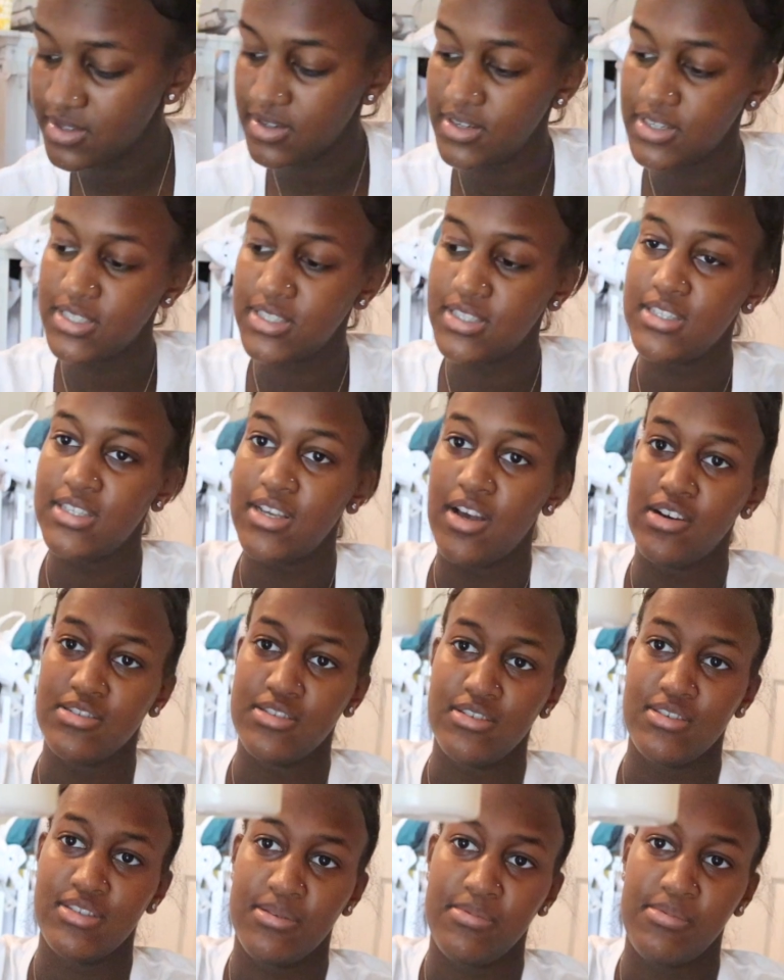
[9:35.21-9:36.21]
so this is
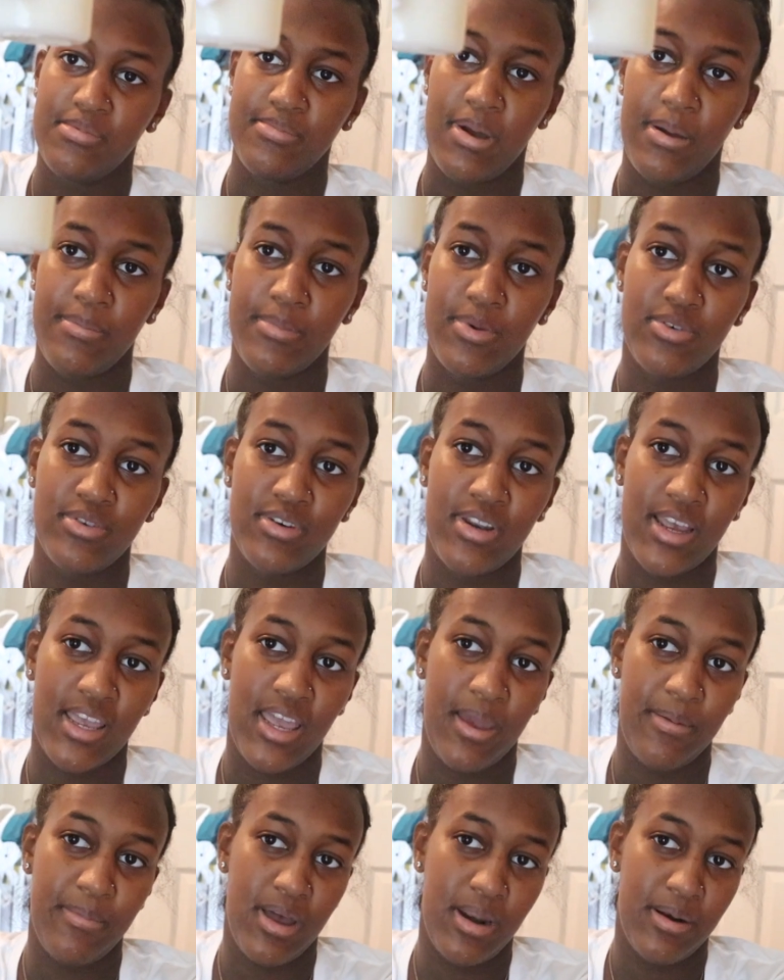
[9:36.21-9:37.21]
also some of my milk that
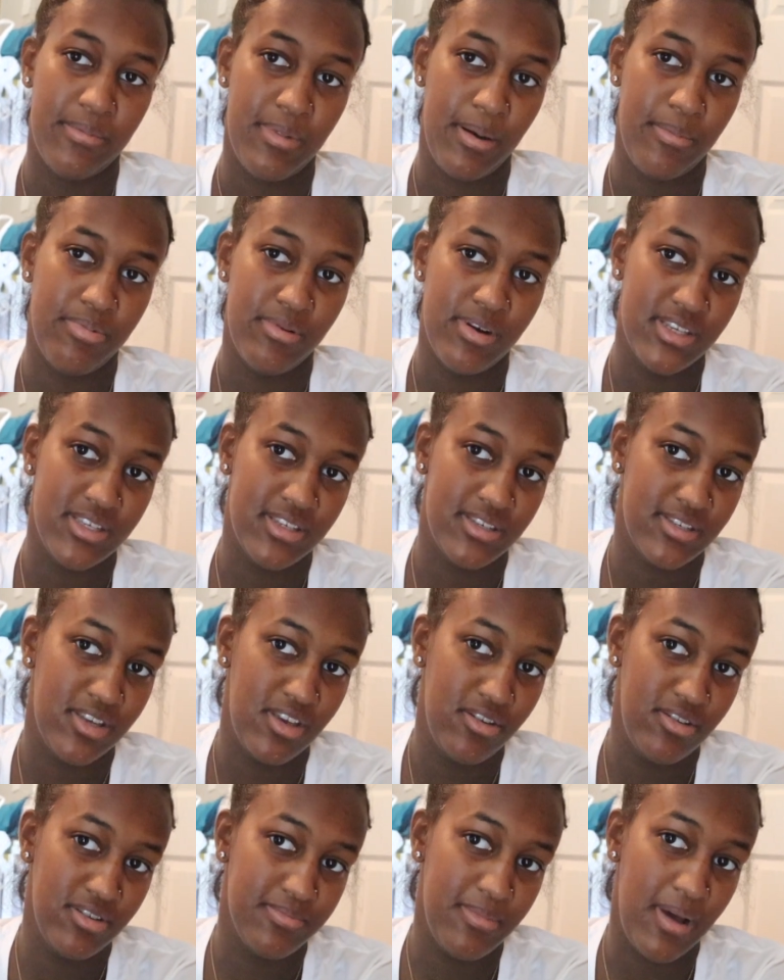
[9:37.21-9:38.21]
came out of my breast.
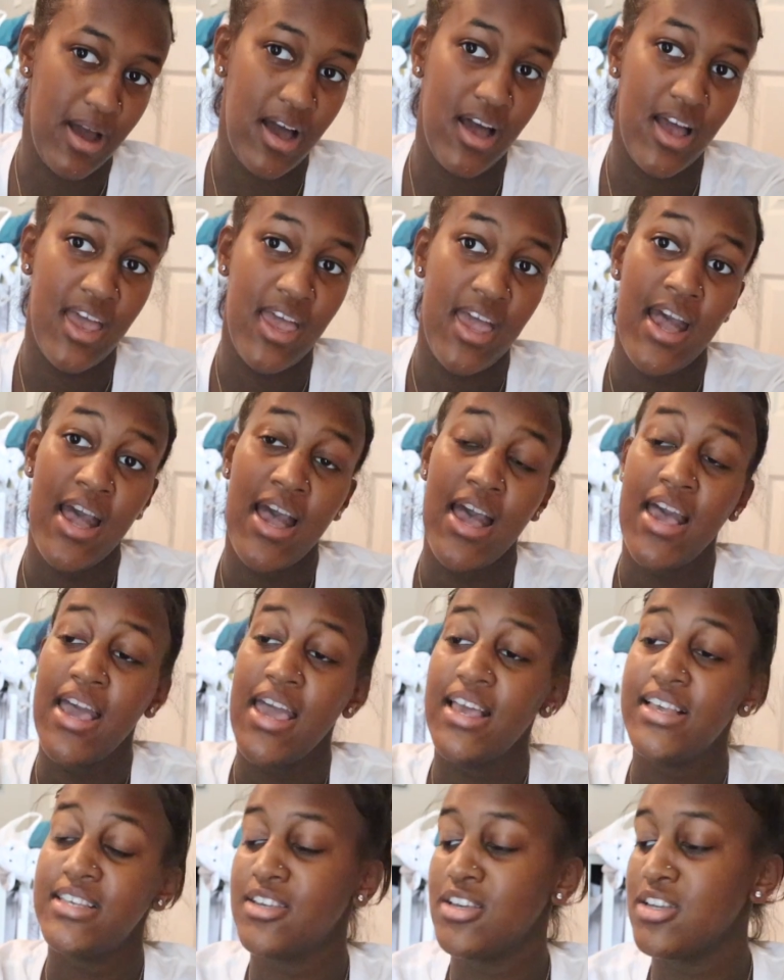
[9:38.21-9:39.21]
Excuse my,
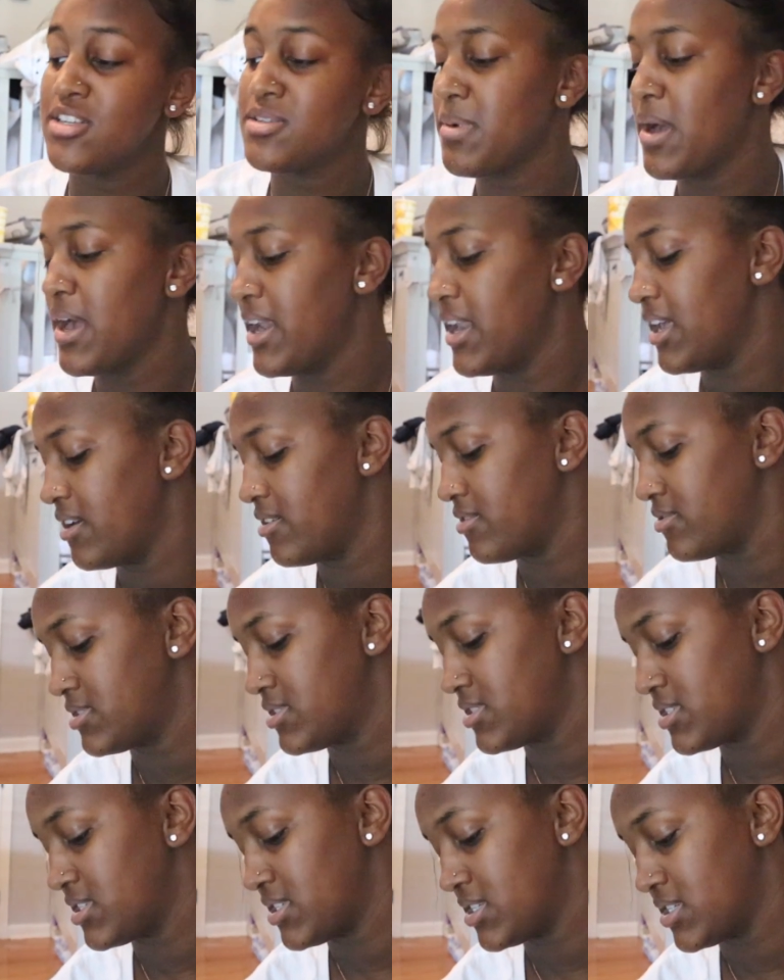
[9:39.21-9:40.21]
excuse my nails.
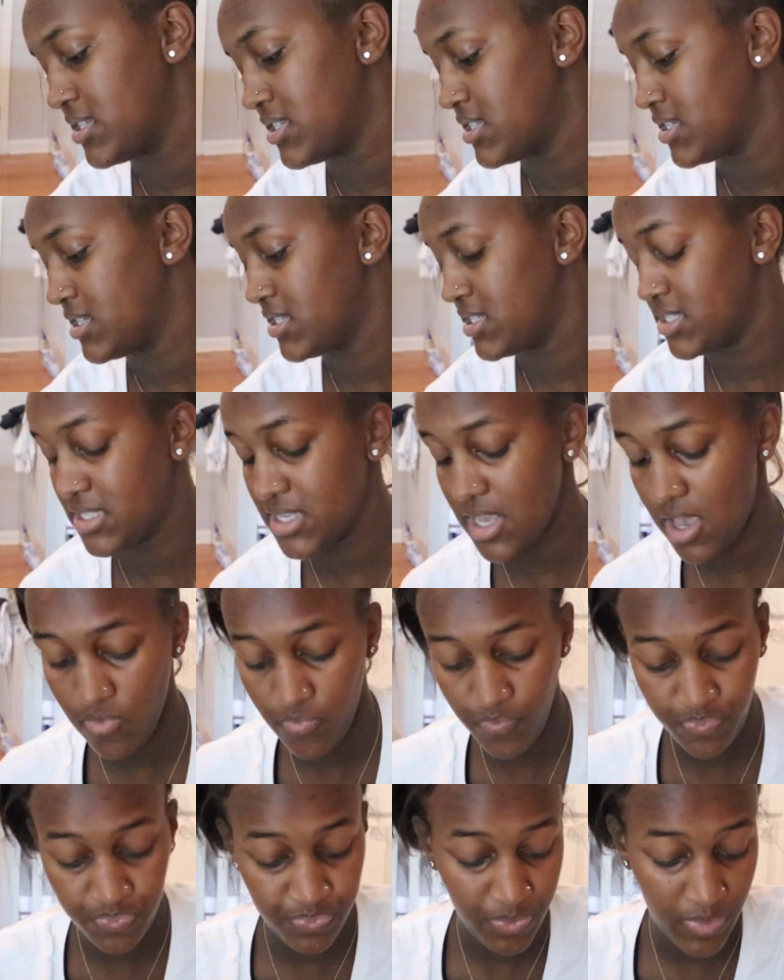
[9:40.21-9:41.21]
So,
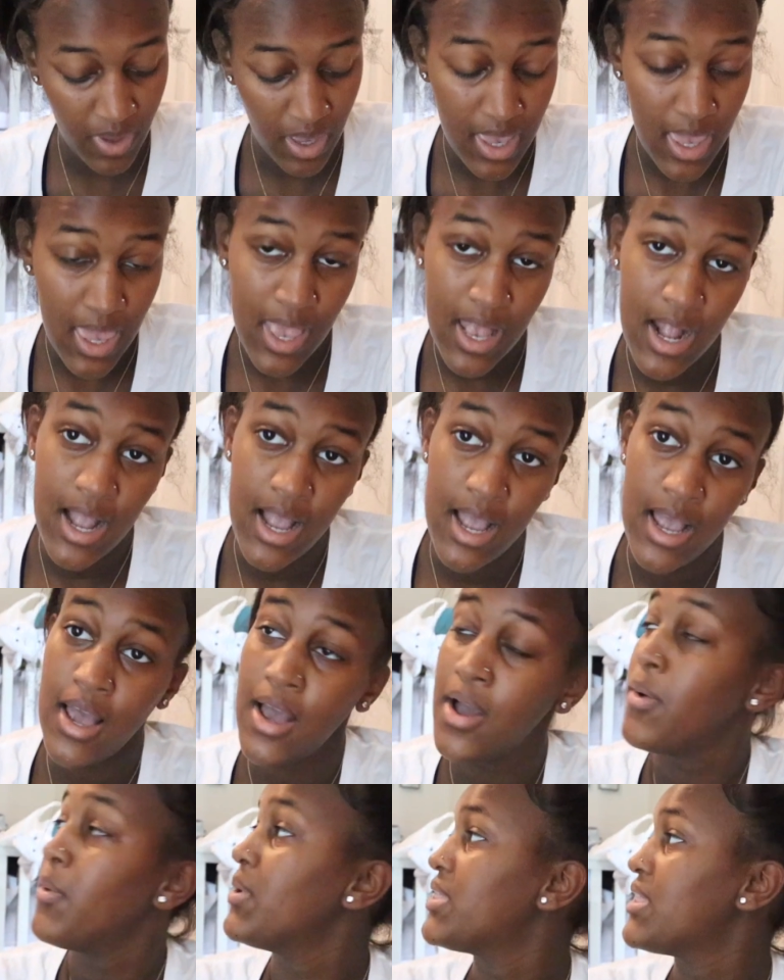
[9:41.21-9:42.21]

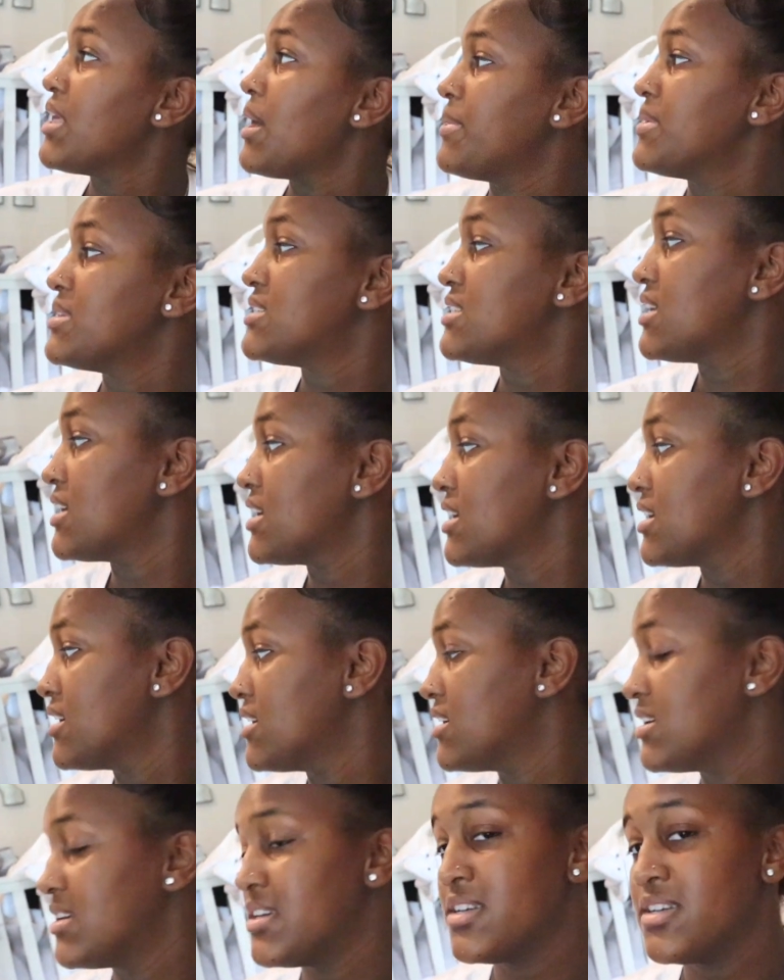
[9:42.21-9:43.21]
what's that be saying?
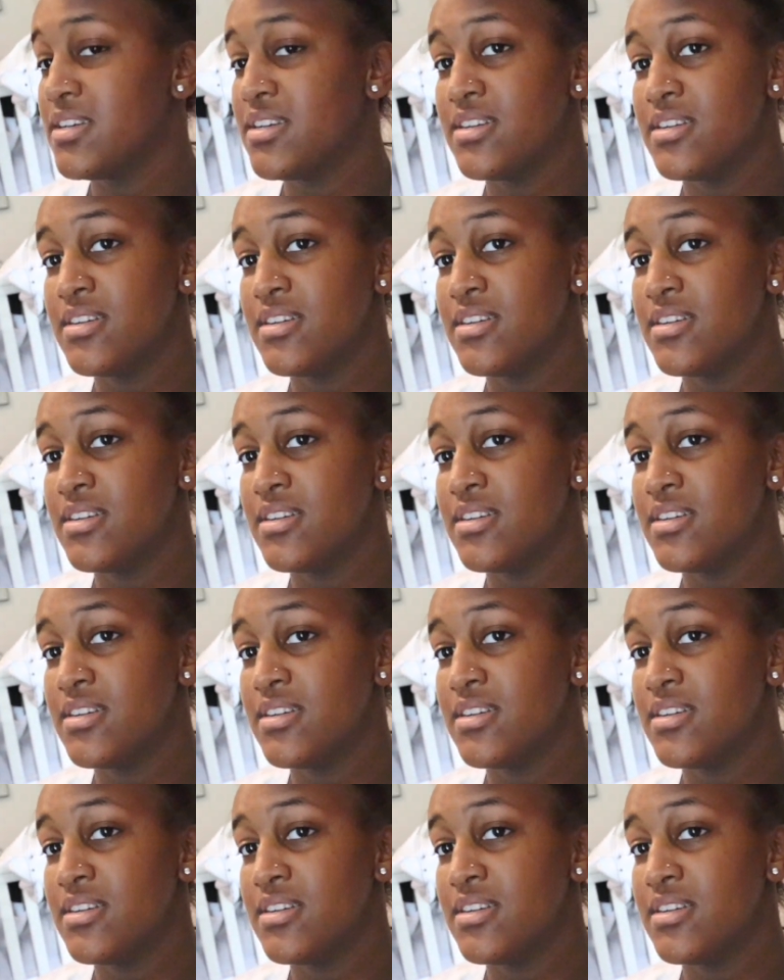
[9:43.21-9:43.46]
How about